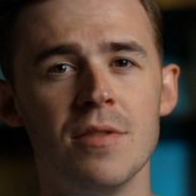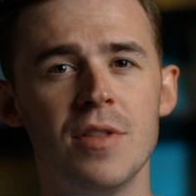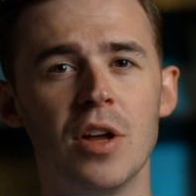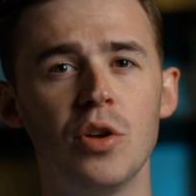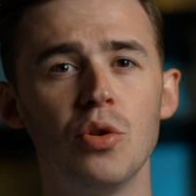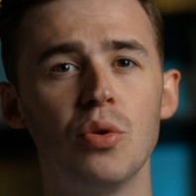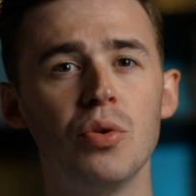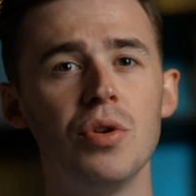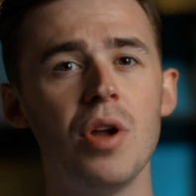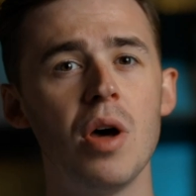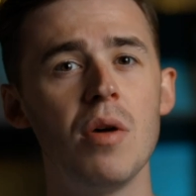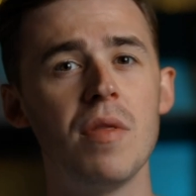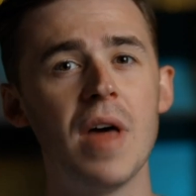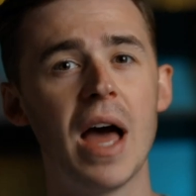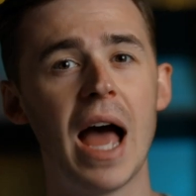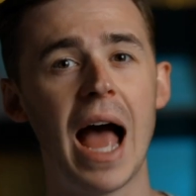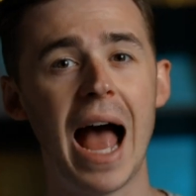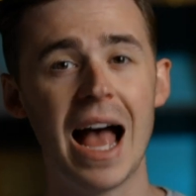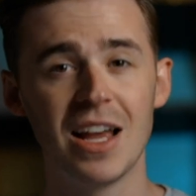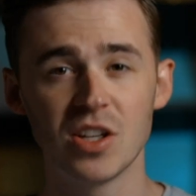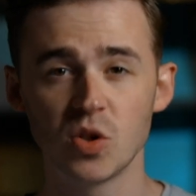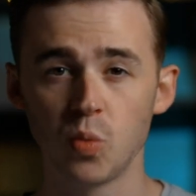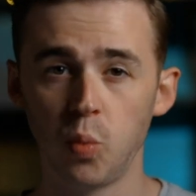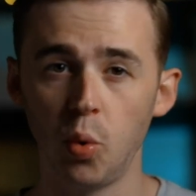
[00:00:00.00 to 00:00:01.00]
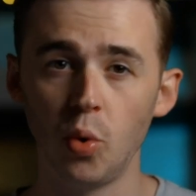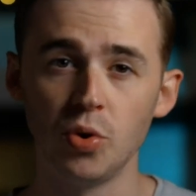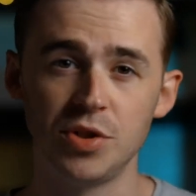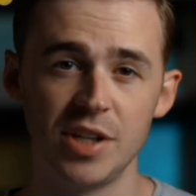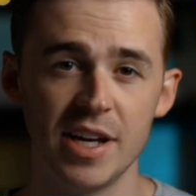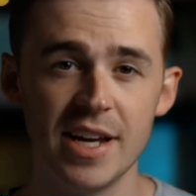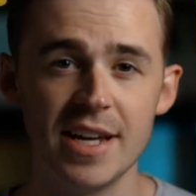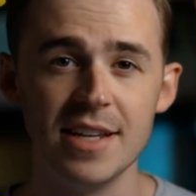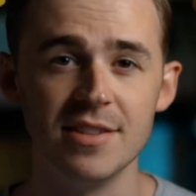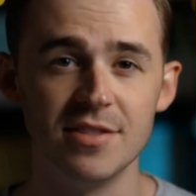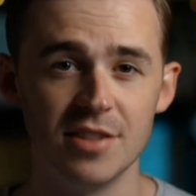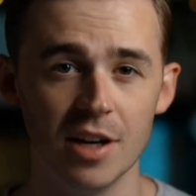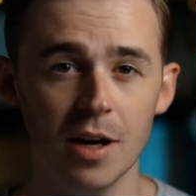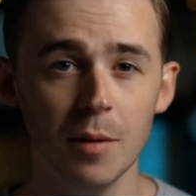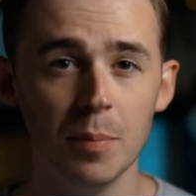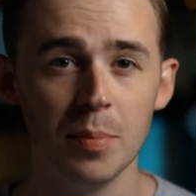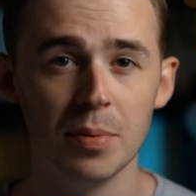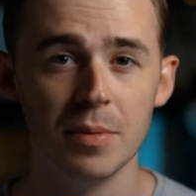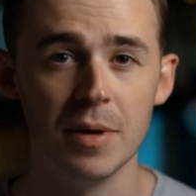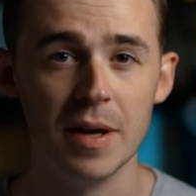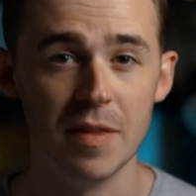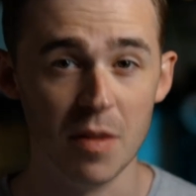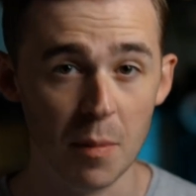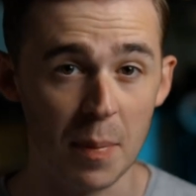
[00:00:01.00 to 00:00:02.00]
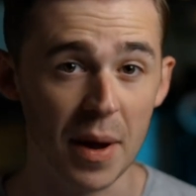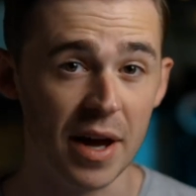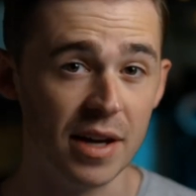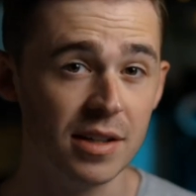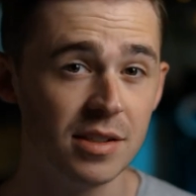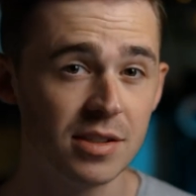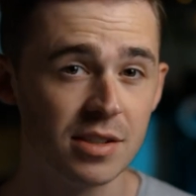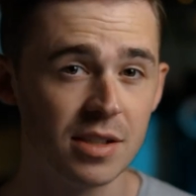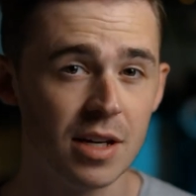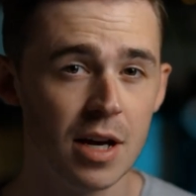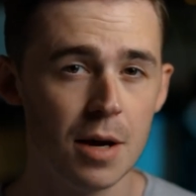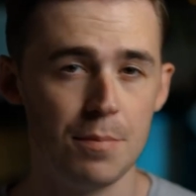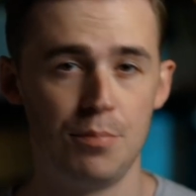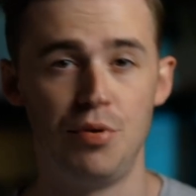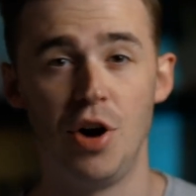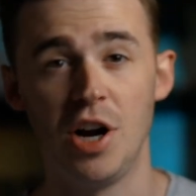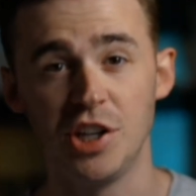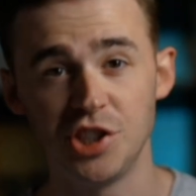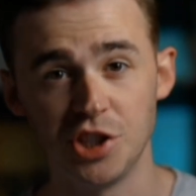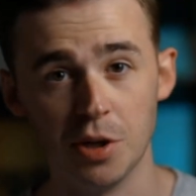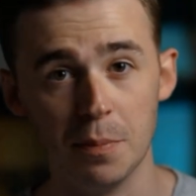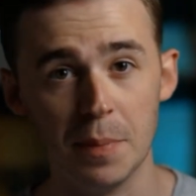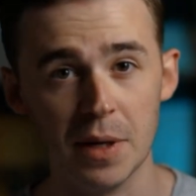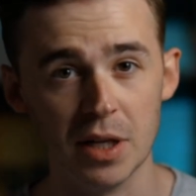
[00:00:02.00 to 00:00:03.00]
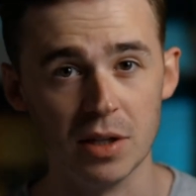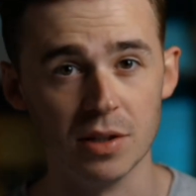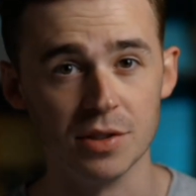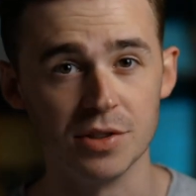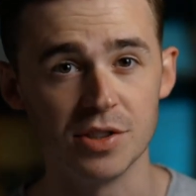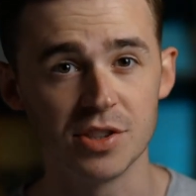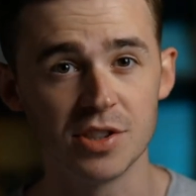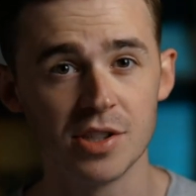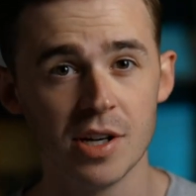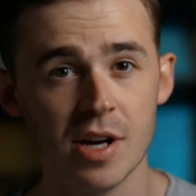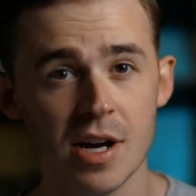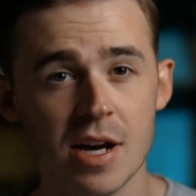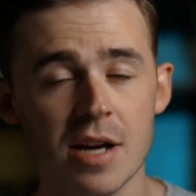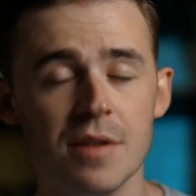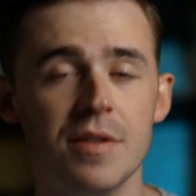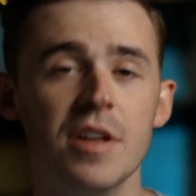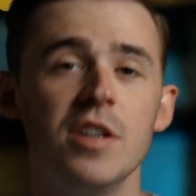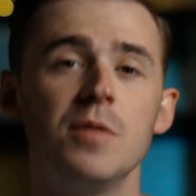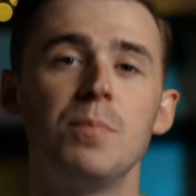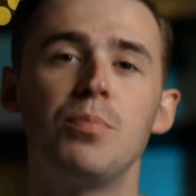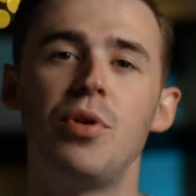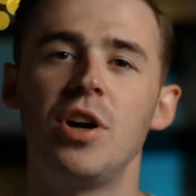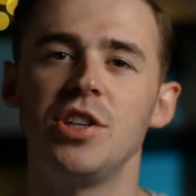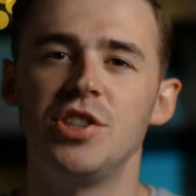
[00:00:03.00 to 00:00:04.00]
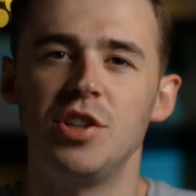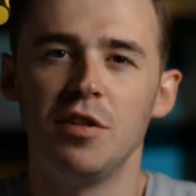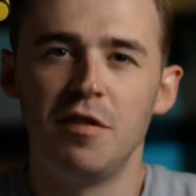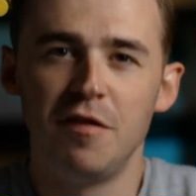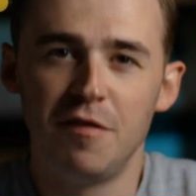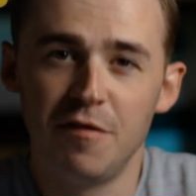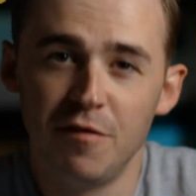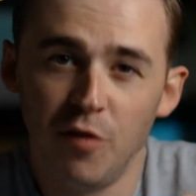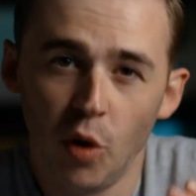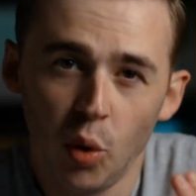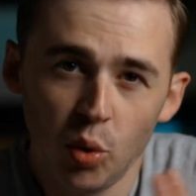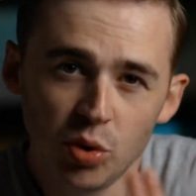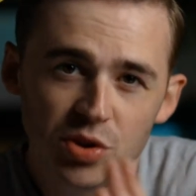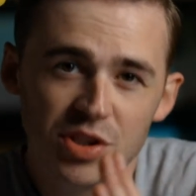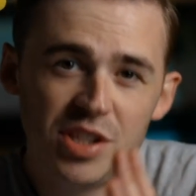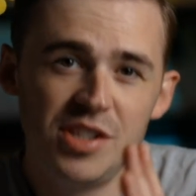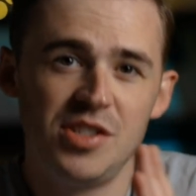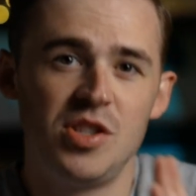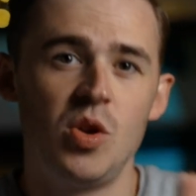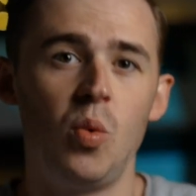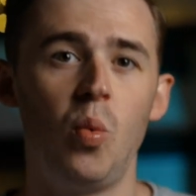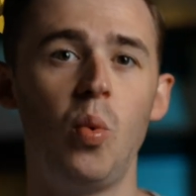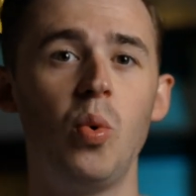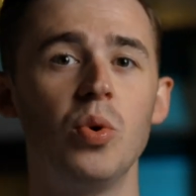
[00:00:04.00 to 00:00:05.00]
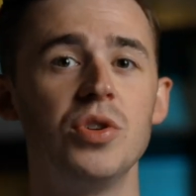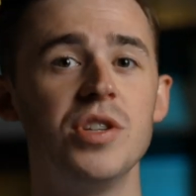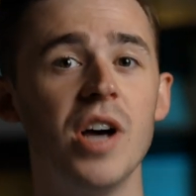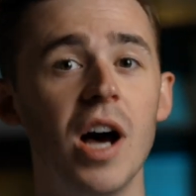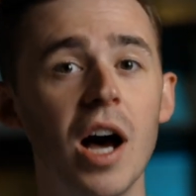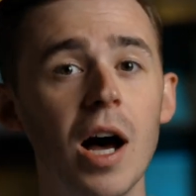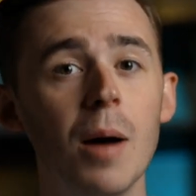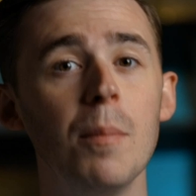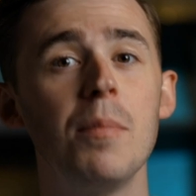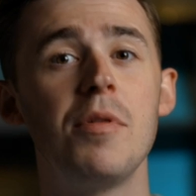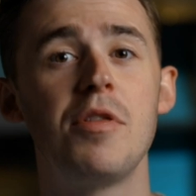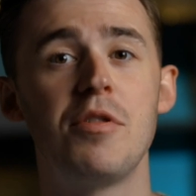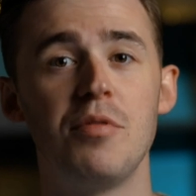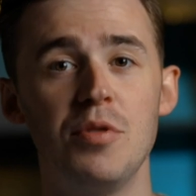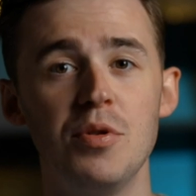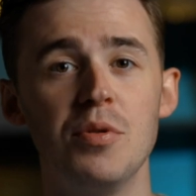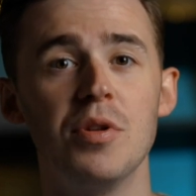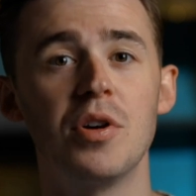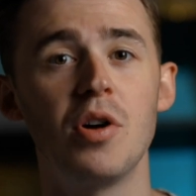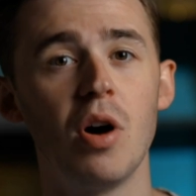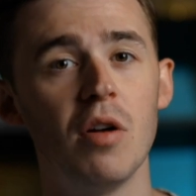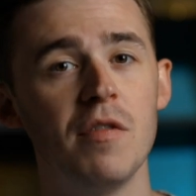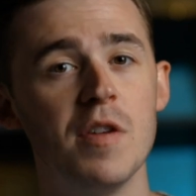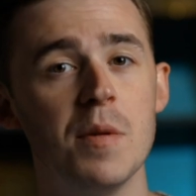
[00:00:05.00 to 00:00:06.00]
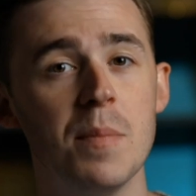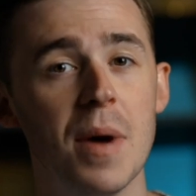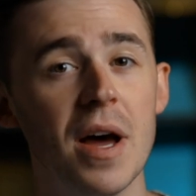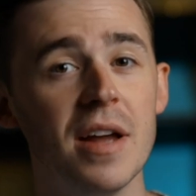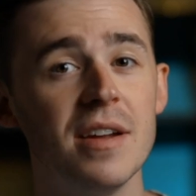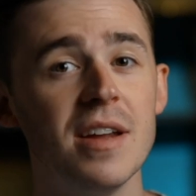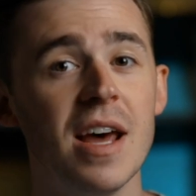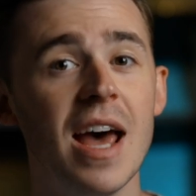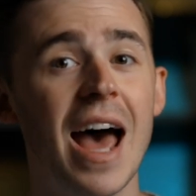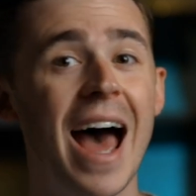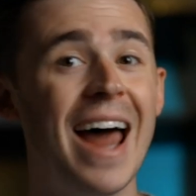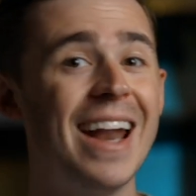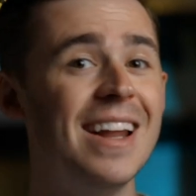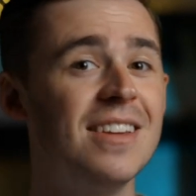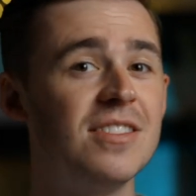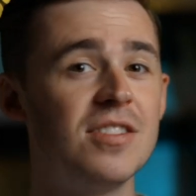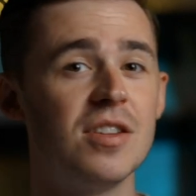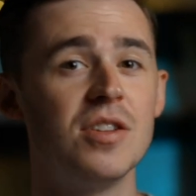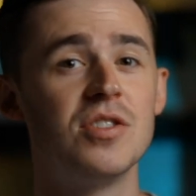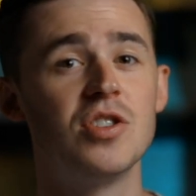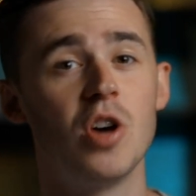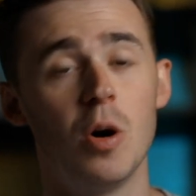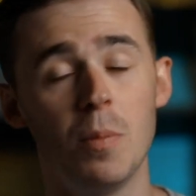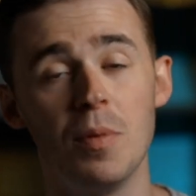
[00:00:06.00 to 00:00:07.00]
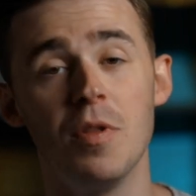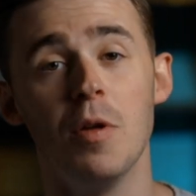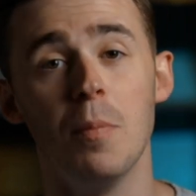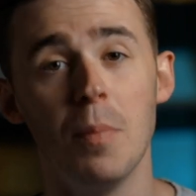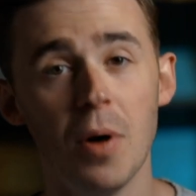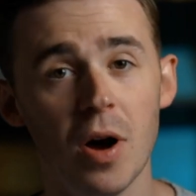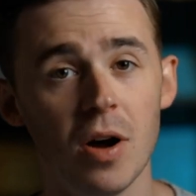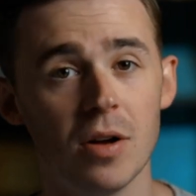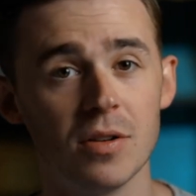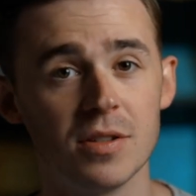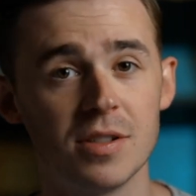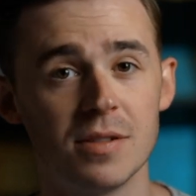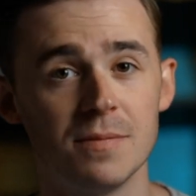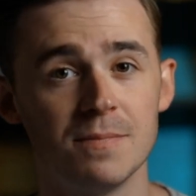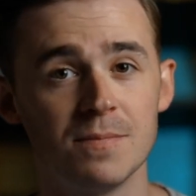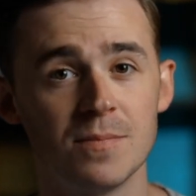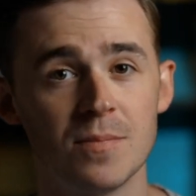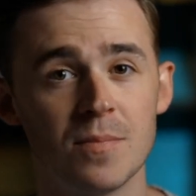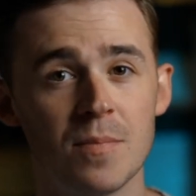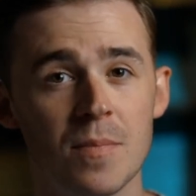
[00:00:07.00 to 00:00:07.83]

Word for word: then you'll know that as water heats up in the base, pressure builds. This pressure forces the water up through the coffee bed and into the top of the pot.